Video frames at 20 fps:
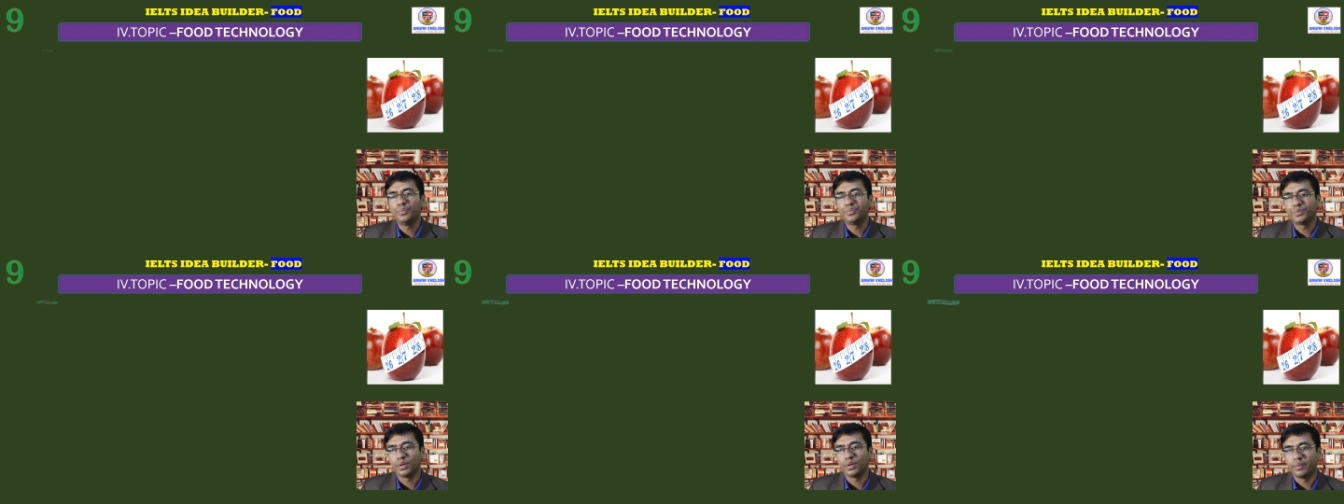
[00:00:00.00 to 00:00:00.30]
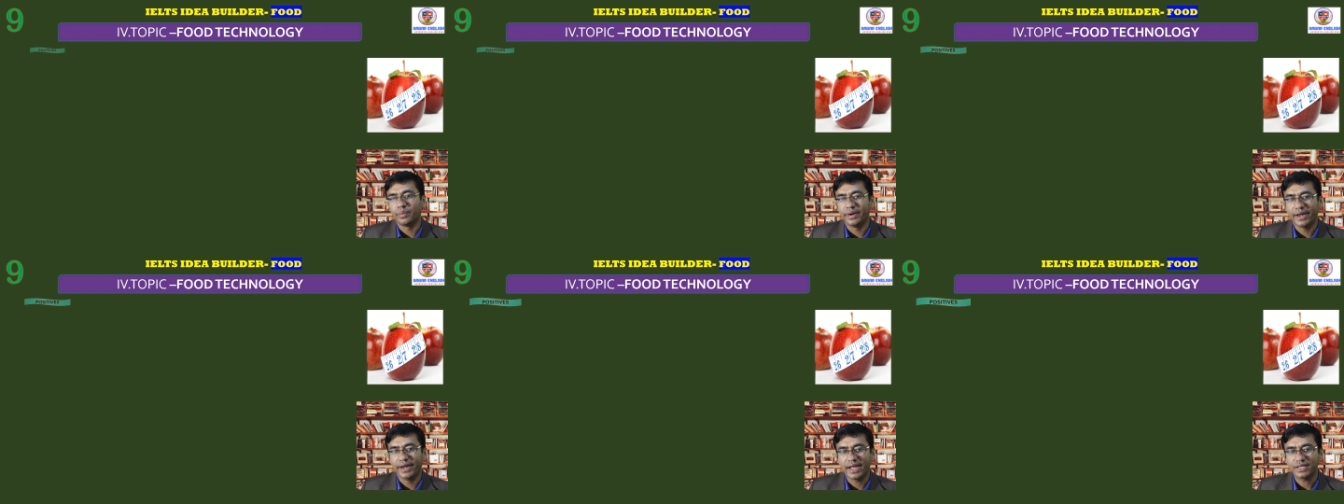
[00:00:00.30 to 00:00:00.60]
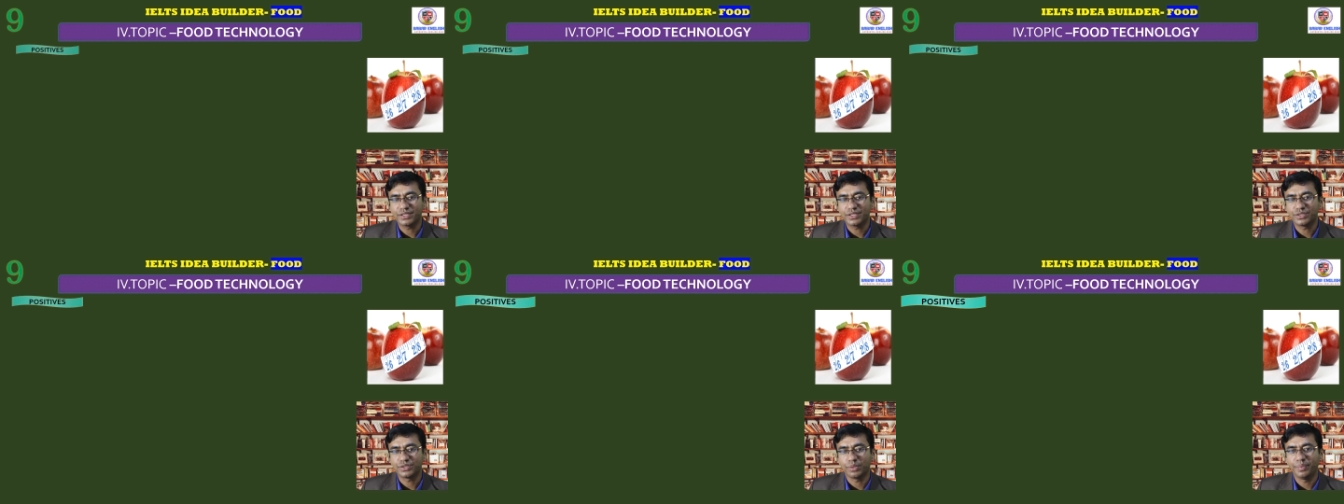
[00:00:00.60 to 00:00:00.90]
to our next
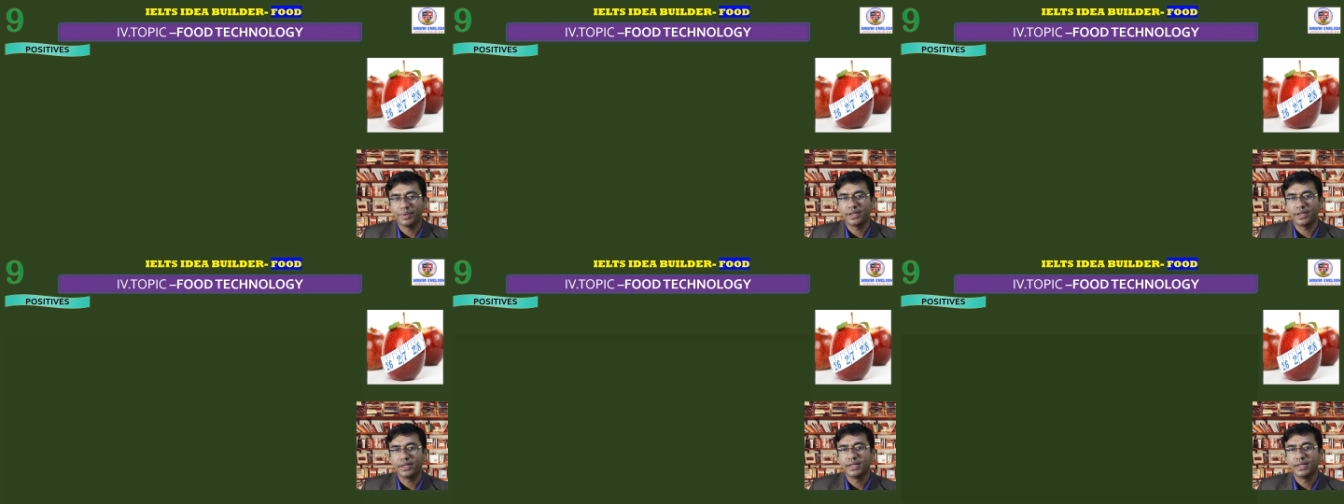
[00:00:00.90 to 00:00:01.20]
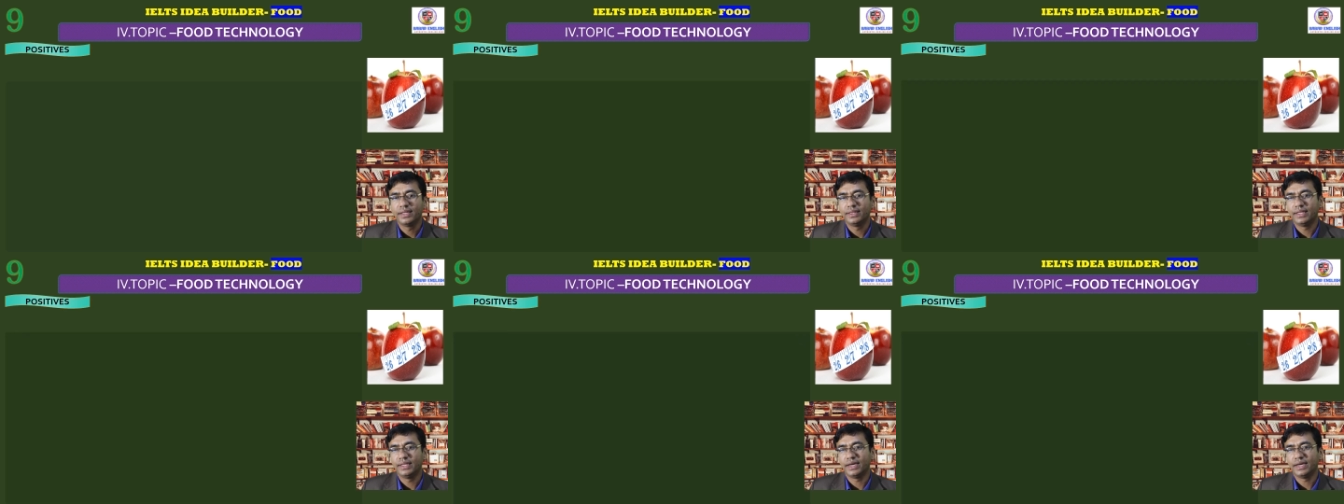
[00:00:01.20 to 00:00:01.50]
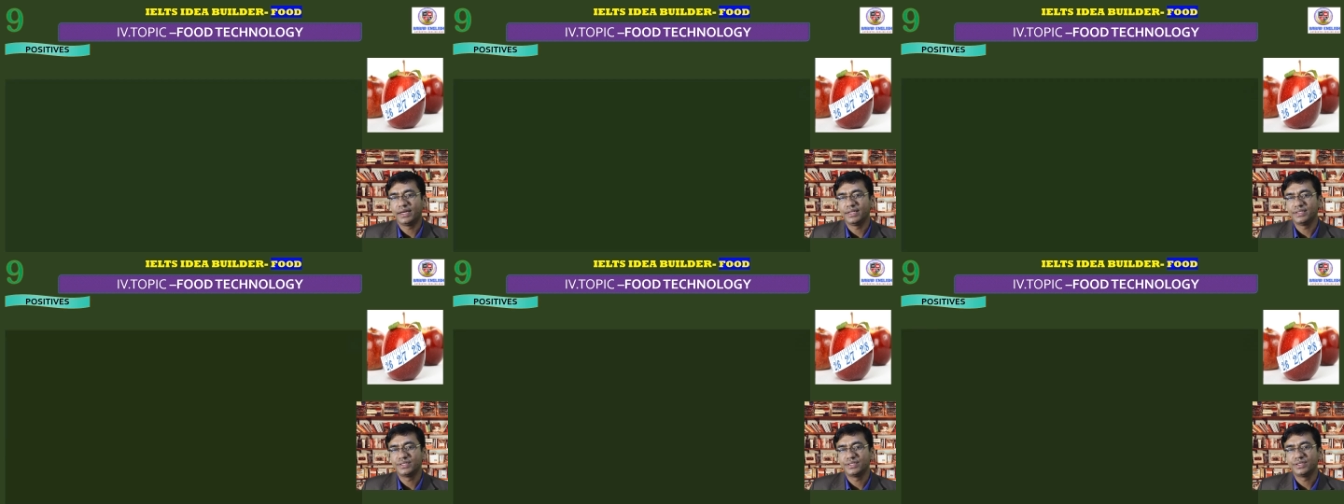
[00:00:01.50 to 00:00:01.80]
topic, that
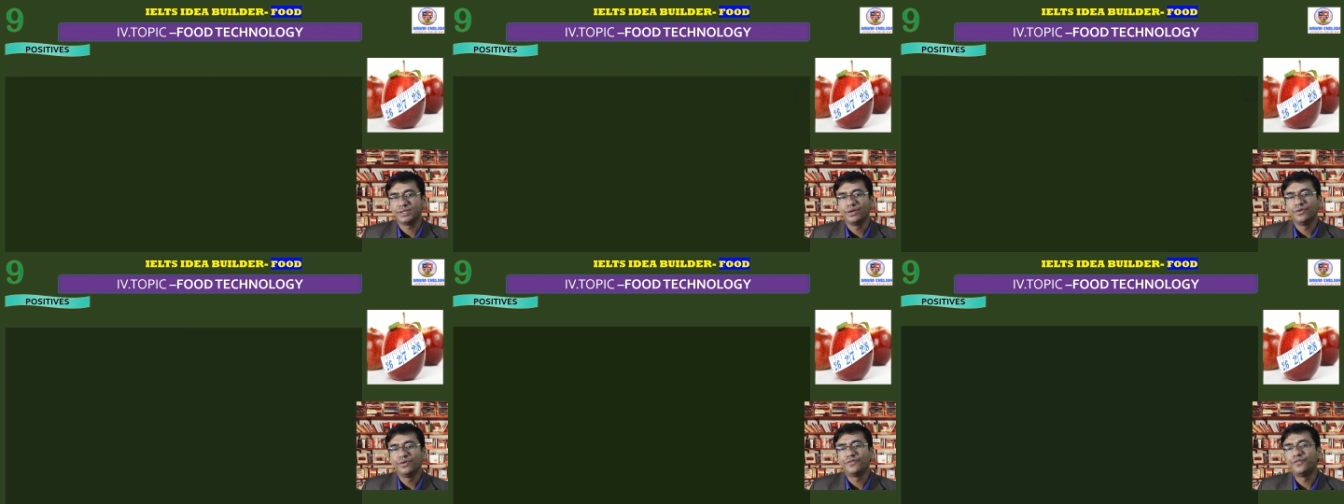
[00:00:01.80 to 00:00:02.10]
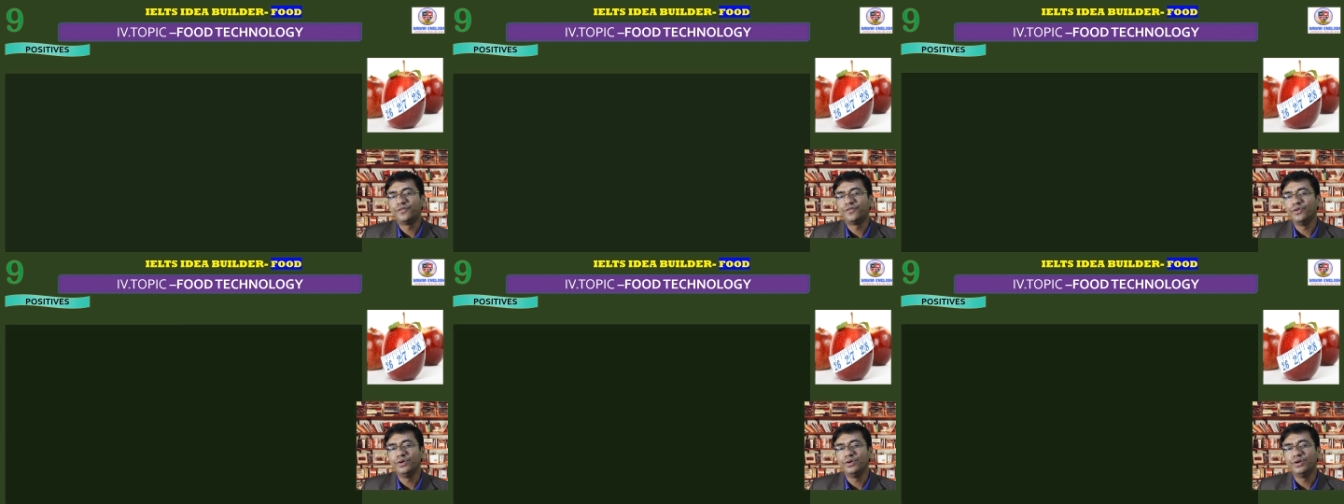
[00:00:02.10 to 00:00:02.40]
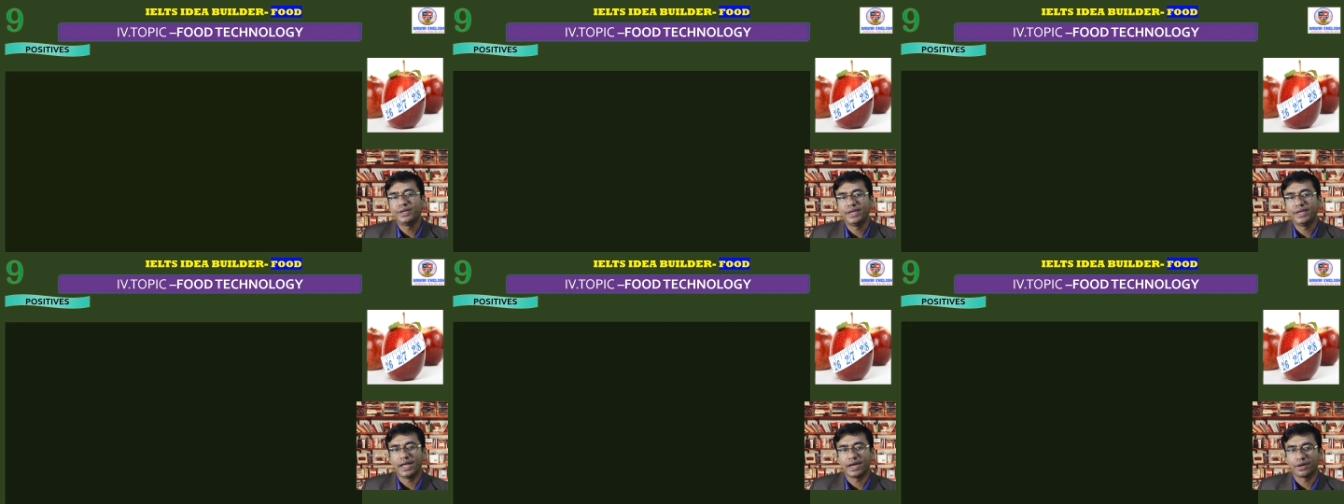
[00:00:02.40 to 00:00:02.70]
is food
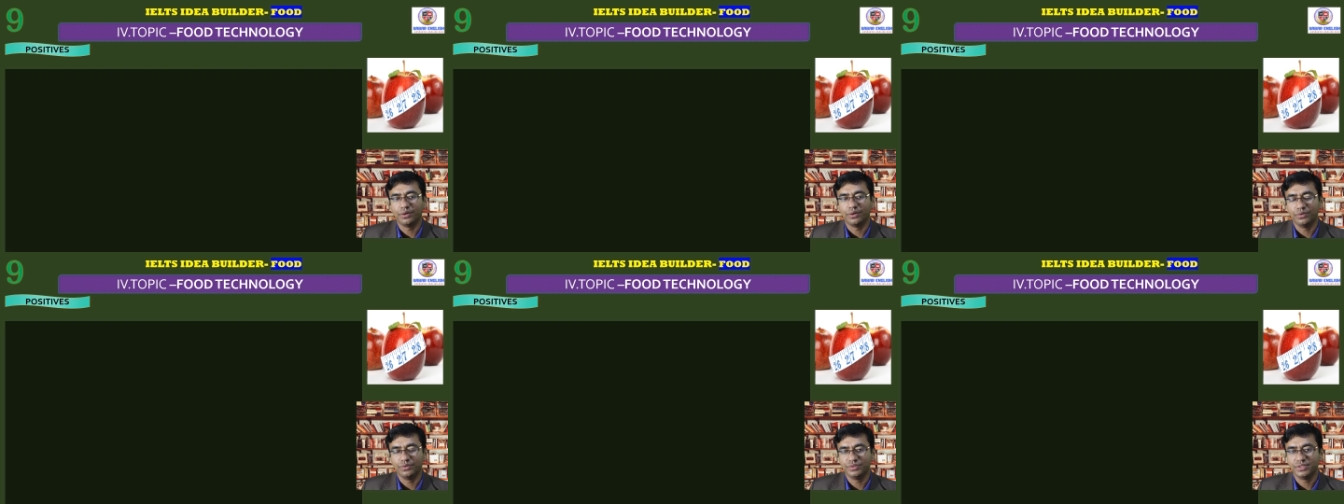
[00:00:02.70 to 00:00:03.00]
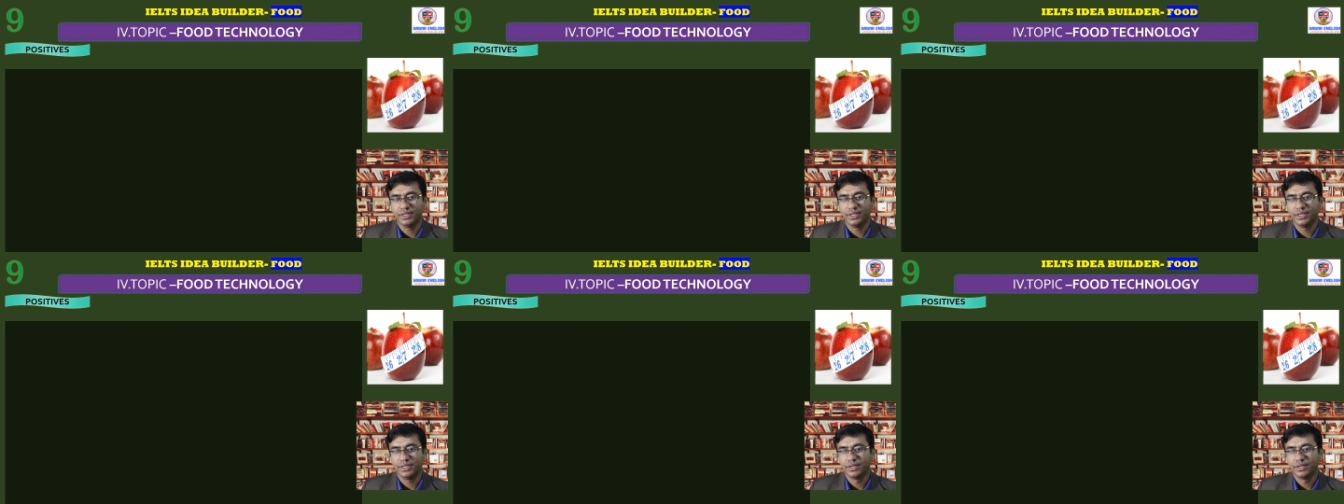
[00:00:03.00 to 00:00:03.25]
technology.